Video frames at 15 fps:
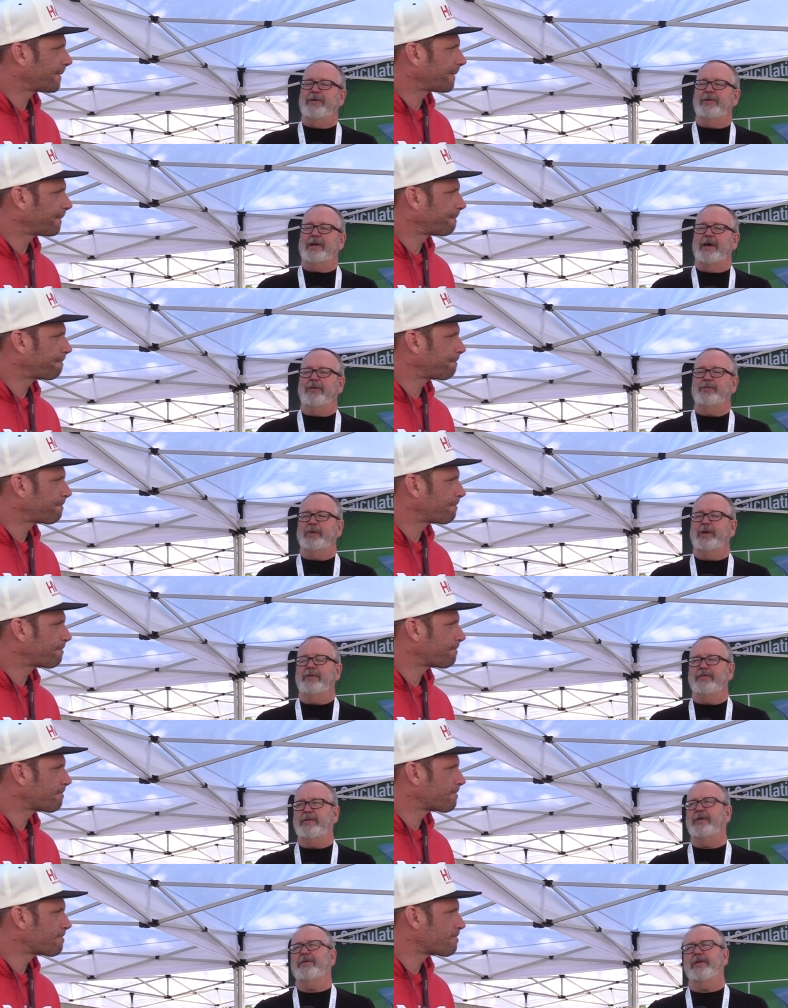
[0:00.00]
Speaker 1: load calcs because
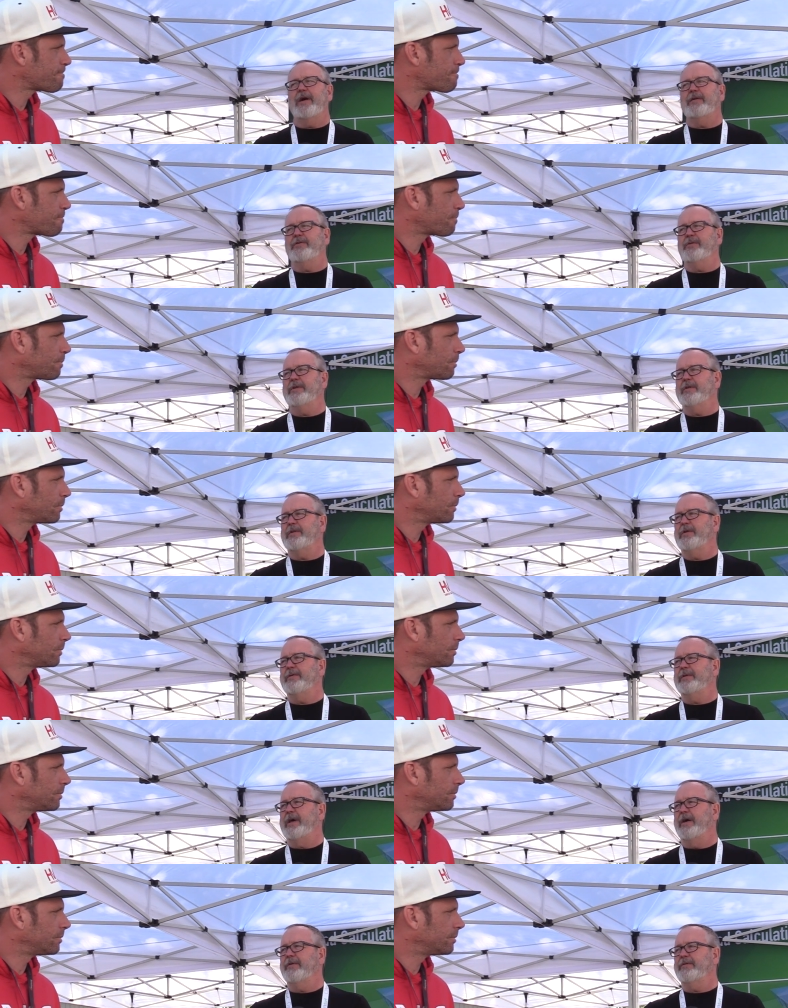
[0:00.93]
they're not doing the load
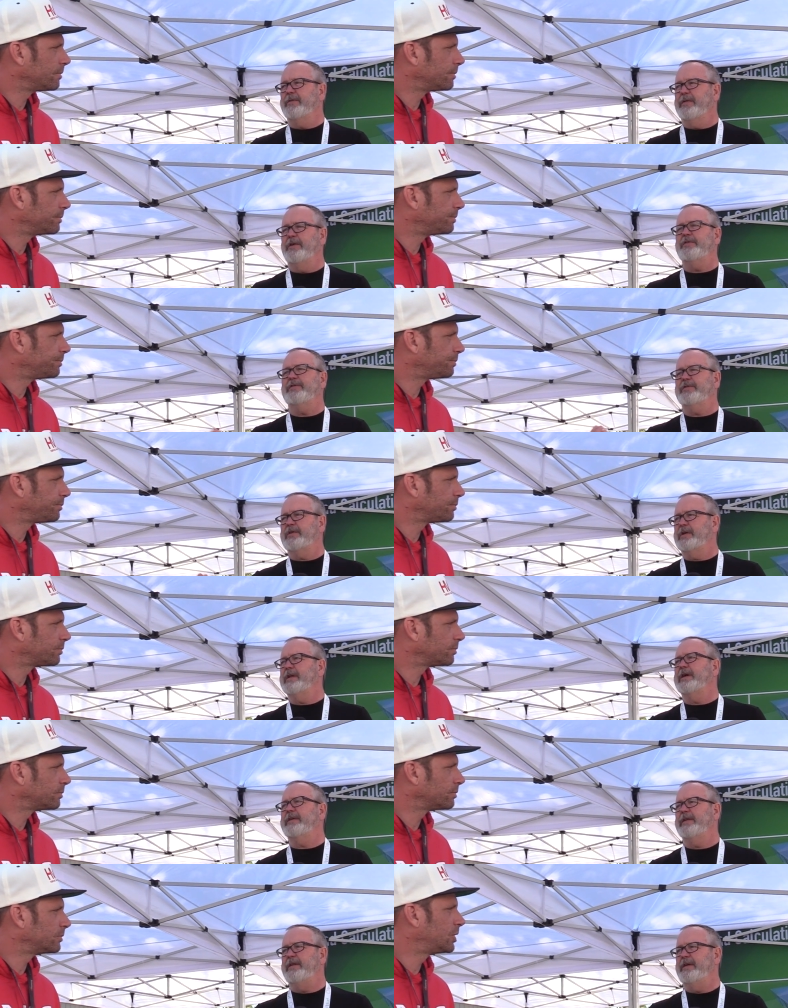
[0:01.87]
calcs; They're just
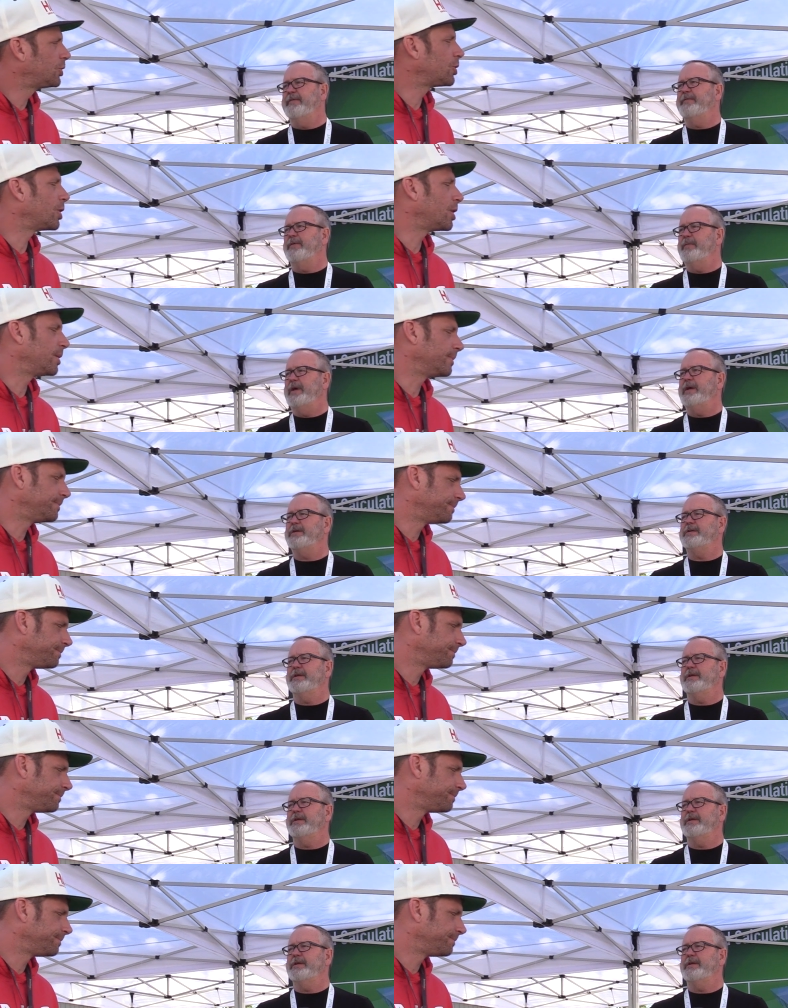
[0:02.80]
collecting the sure.